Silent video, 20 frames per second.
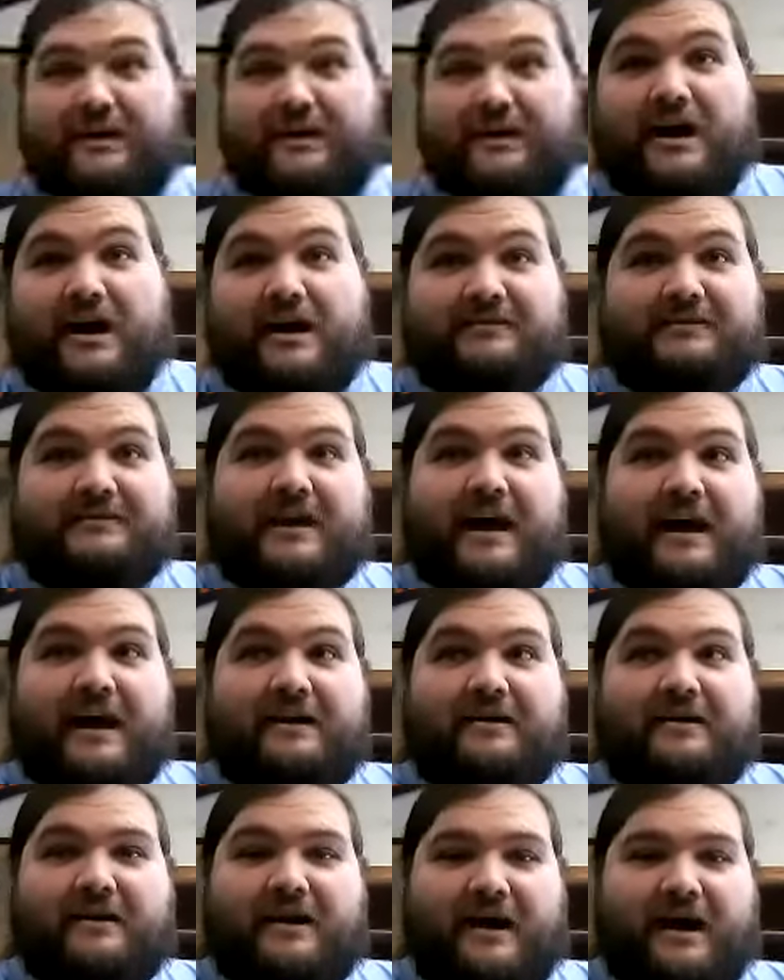John
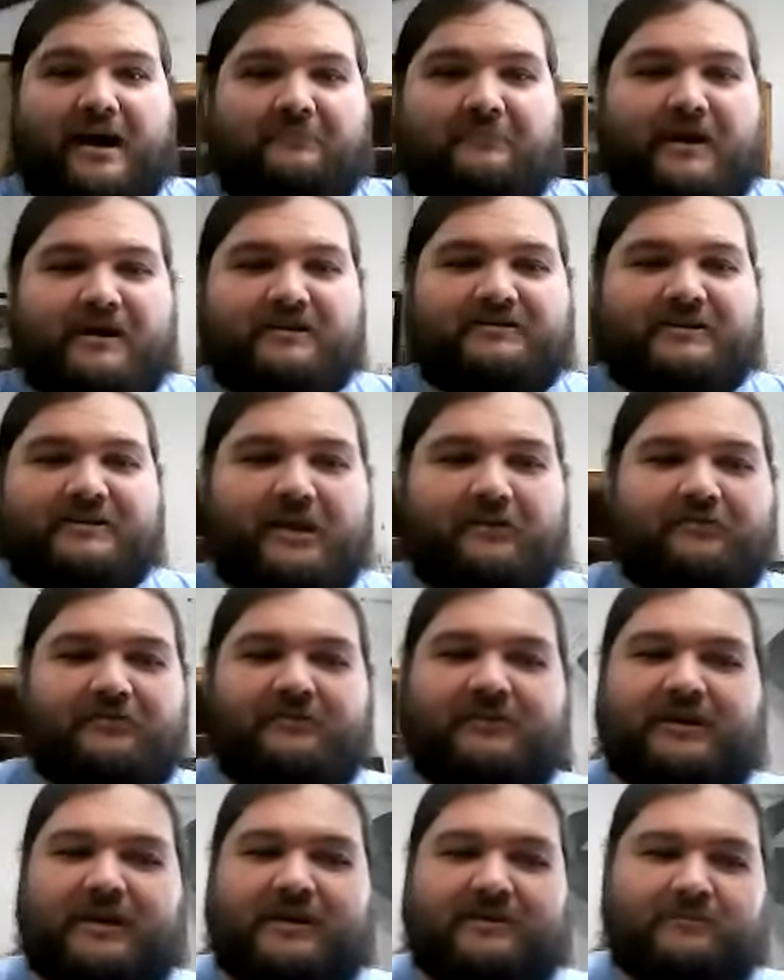said, uh, myself
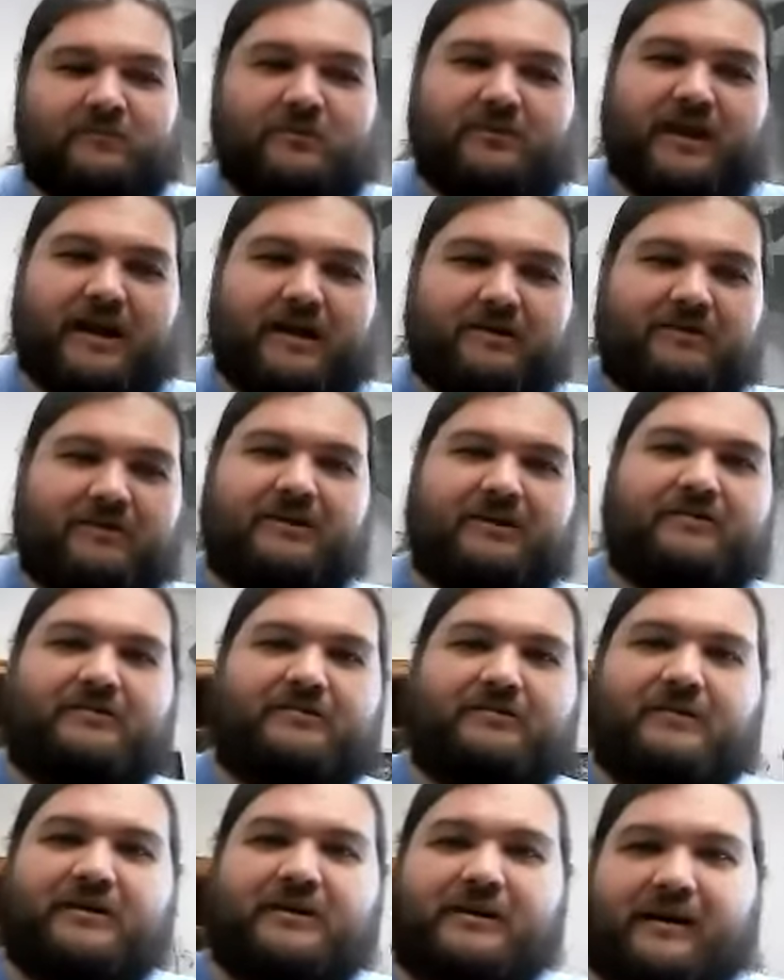and Kim, we're down
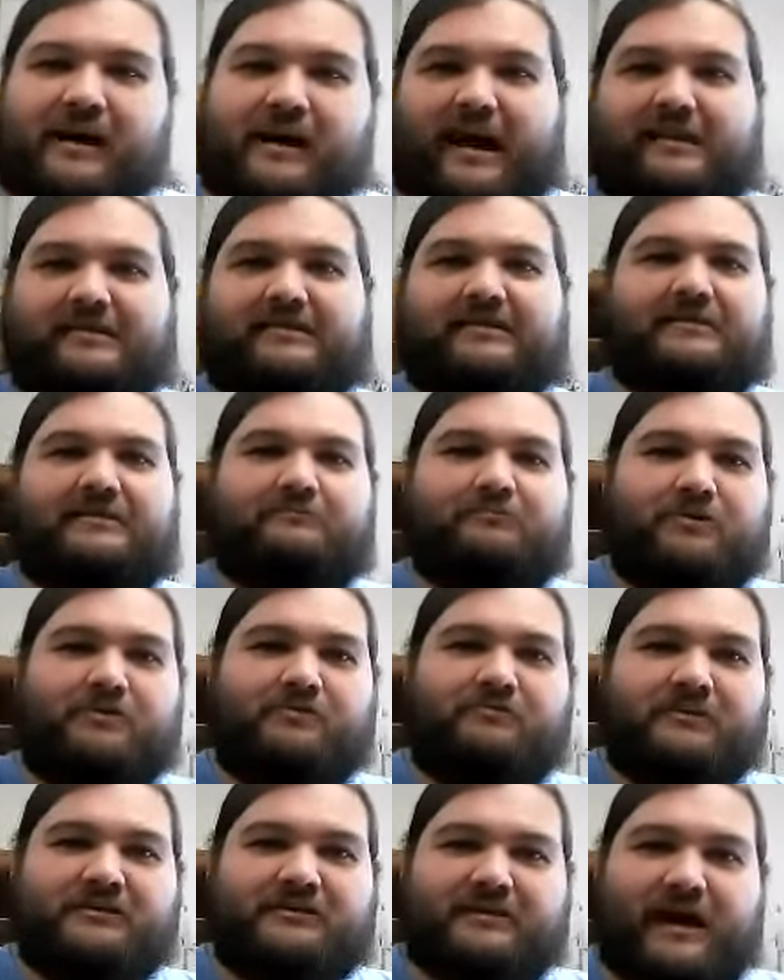here at the
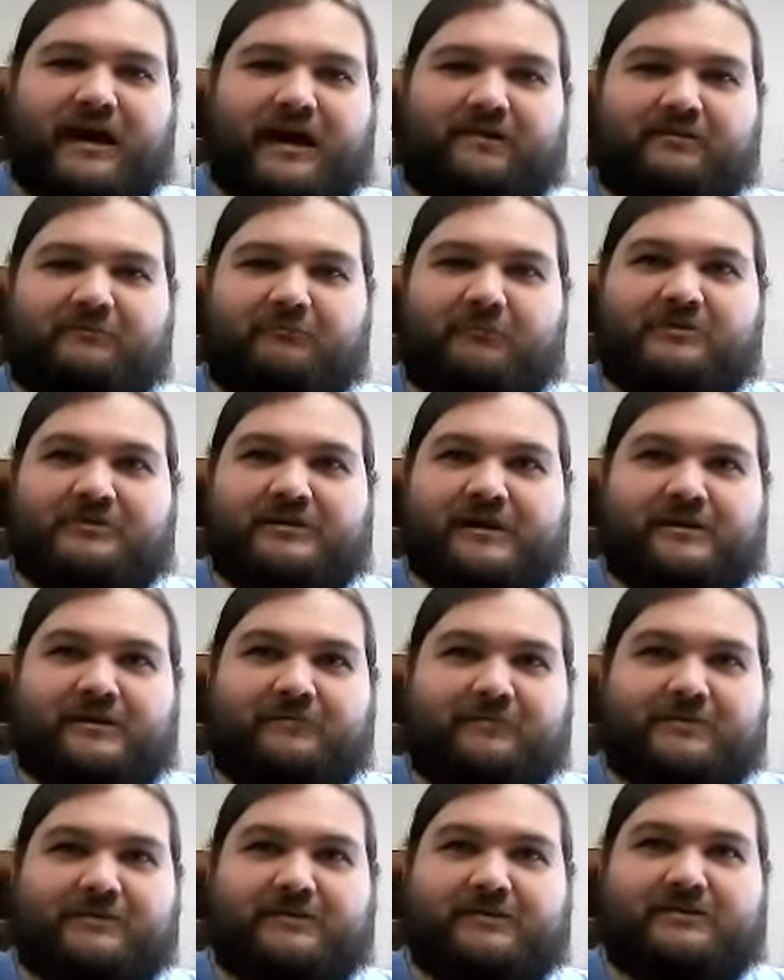Bullowa Scouting
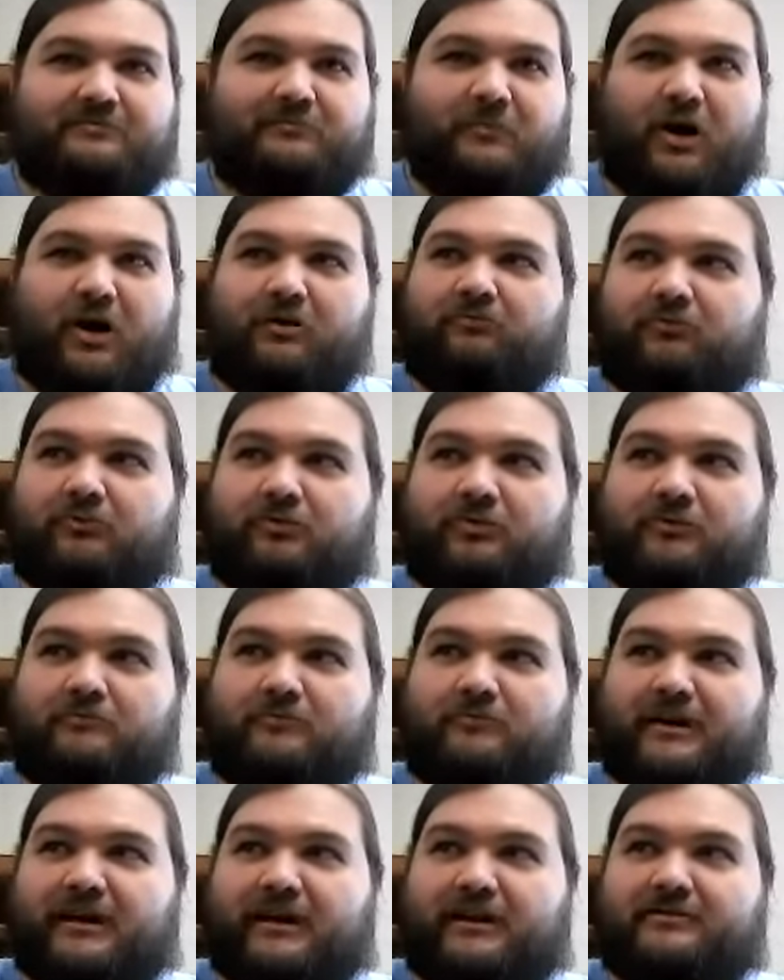Museum. It's a small
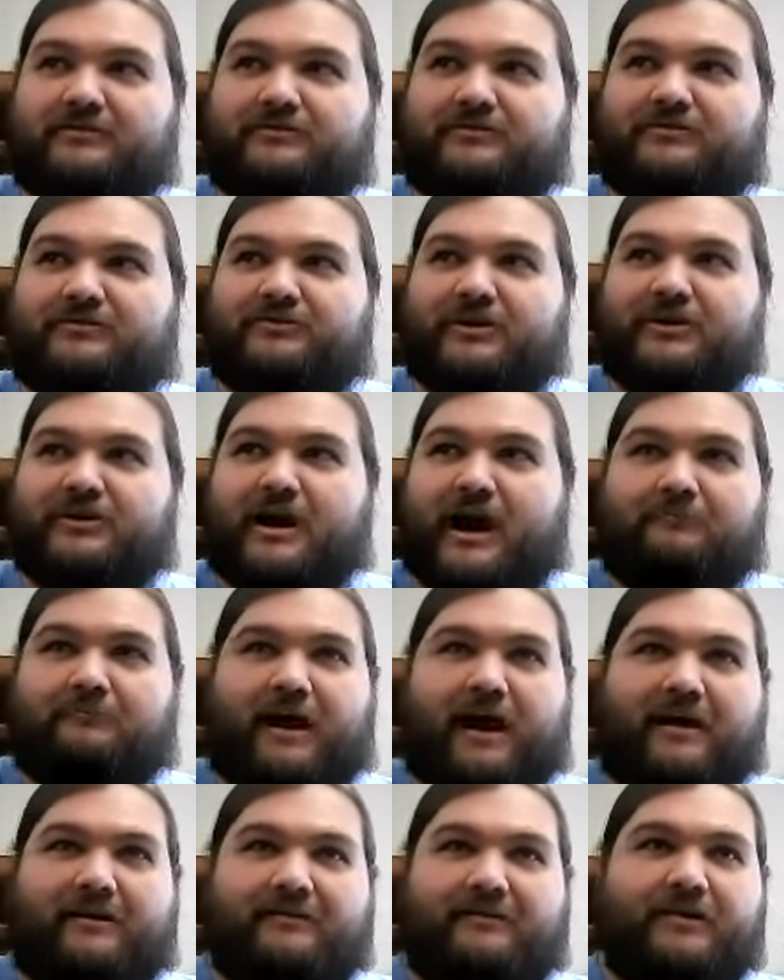room, but it's
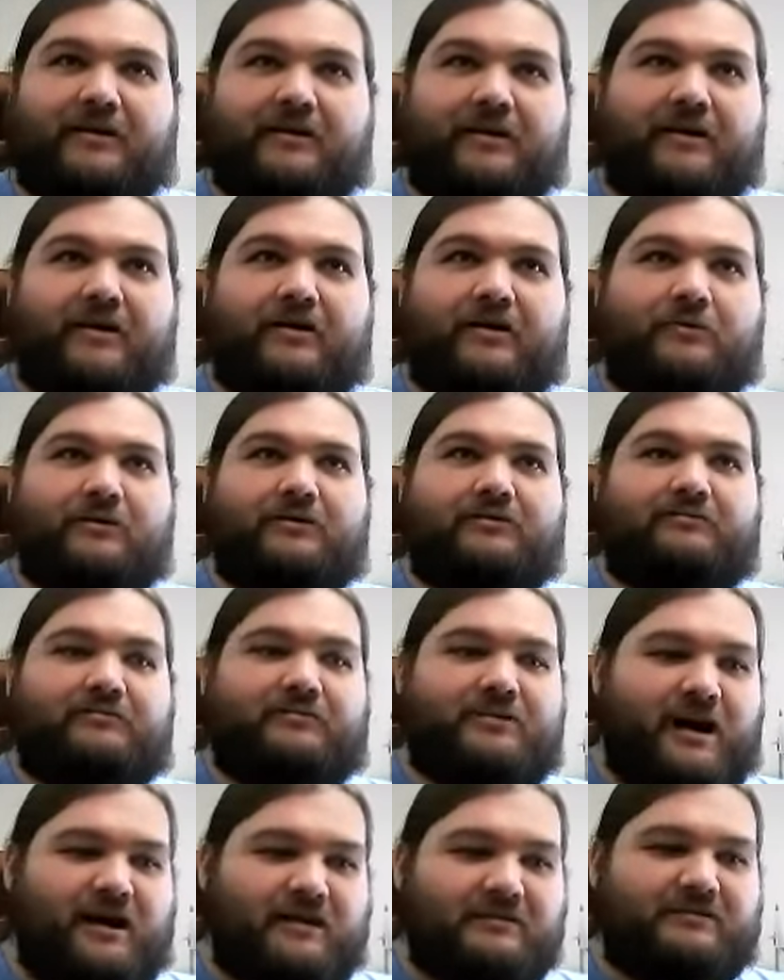jam-packed with
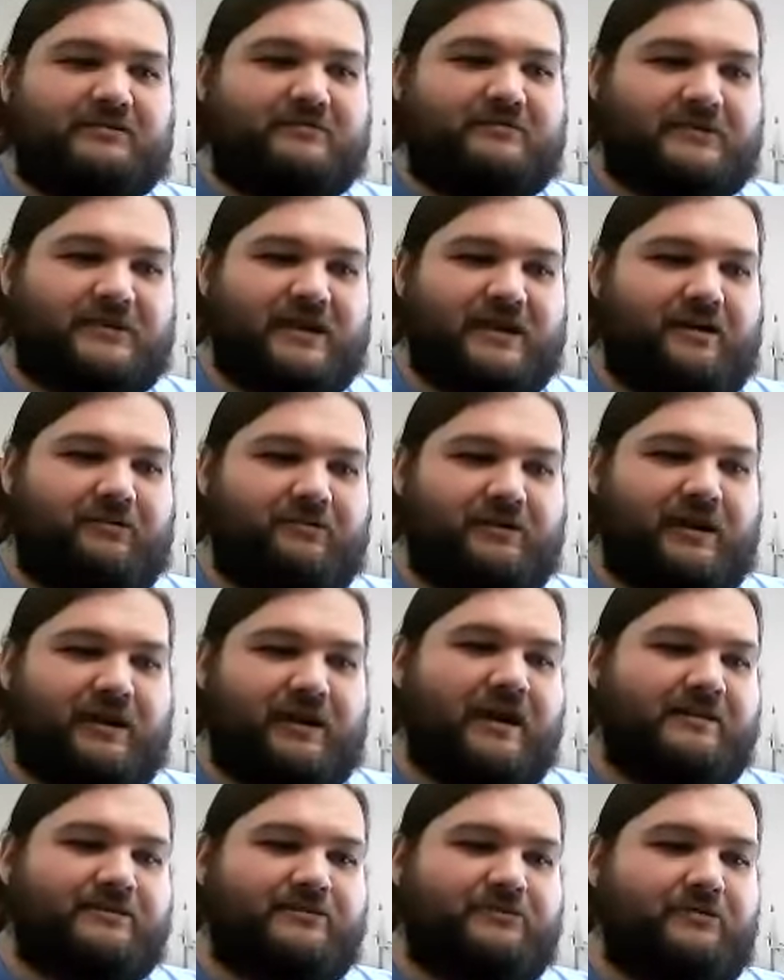tons of scouting
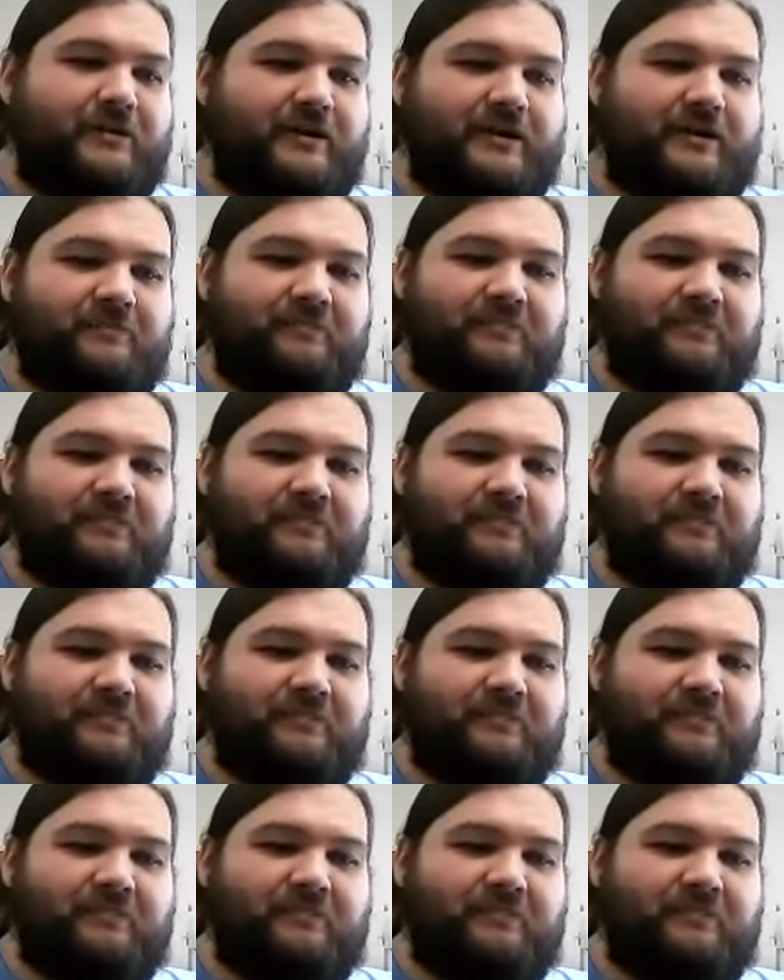history.